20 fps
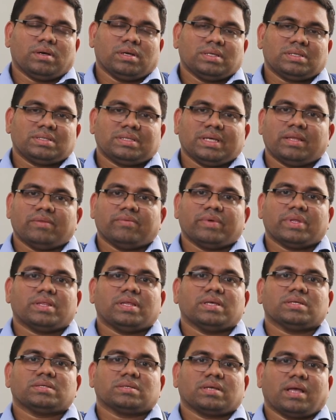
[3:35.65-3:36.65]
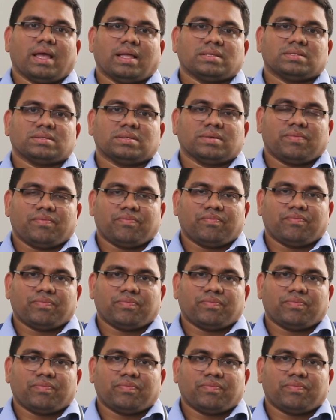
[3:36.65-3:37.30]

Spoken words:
is seen with this cancer.